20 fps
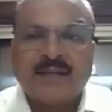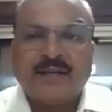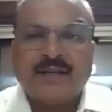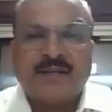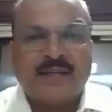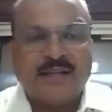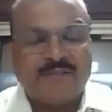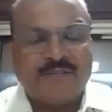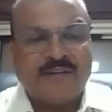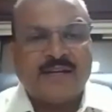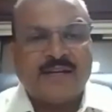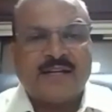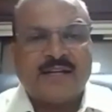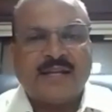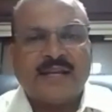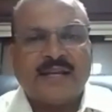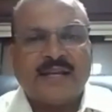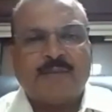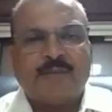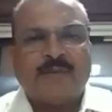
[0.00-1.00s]

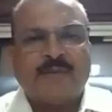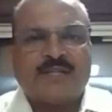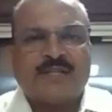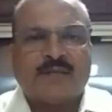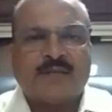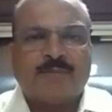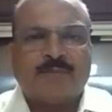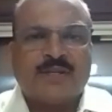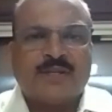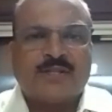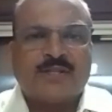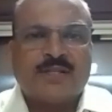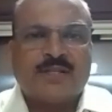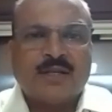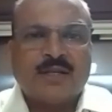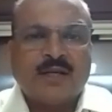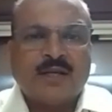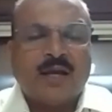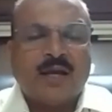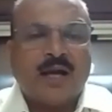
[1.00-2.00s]
definitely MSMEs
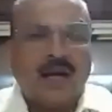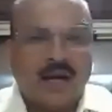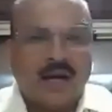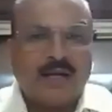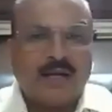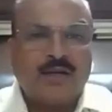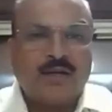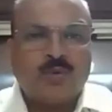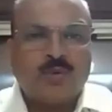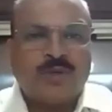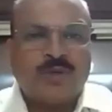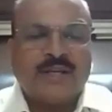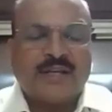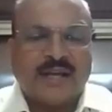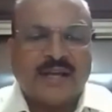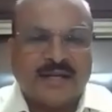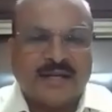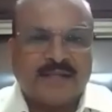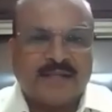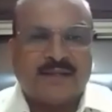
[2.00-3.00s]
are
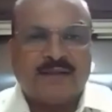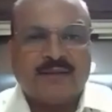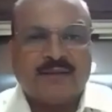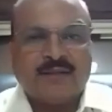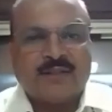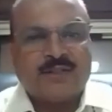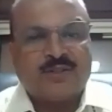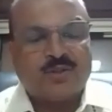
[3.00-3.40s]
looking at it,